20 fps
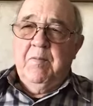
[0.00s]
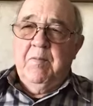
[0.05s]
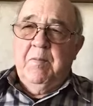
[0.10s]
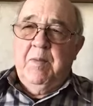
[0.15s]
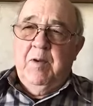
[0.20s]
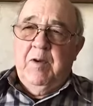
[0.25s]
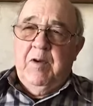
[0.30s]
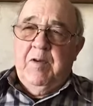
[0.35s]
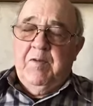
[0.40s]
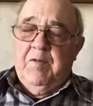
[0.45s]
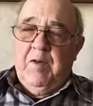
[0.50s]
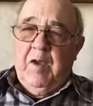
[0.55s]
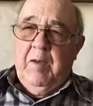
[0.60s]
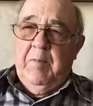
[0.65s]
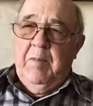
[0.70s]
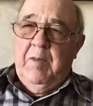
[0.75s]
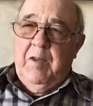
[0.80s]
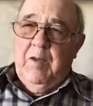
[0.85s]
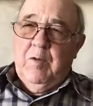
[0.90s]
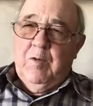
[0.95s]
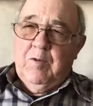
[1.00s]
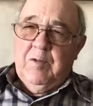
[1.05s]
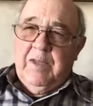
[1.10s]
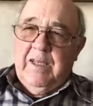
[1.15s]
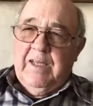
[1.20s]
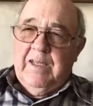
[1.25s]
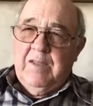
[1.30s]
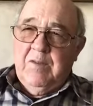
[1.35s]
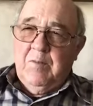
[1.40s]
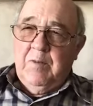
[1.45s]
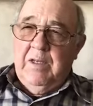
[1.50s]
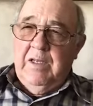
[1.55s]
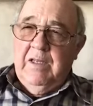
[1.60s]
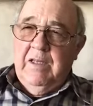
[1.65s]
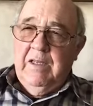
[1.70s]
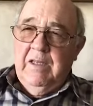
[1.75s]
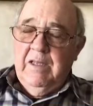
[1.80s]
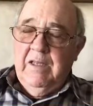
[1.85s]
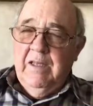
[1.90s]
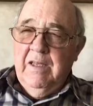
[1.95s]
period of time in the old days, we
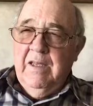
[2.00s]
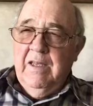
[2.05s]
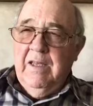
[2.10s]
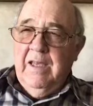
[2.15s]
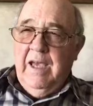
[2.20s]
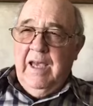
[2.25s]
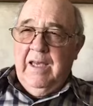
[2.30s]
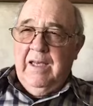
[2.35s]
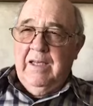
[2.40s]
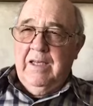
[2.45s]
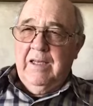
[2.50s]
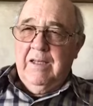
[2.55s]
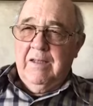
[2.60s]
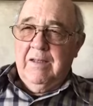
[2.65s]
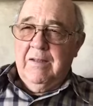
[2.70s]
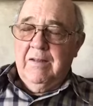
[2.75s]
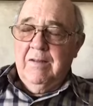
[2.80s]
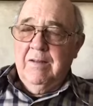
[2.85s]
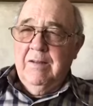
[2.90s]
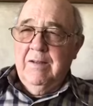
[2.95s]
had a little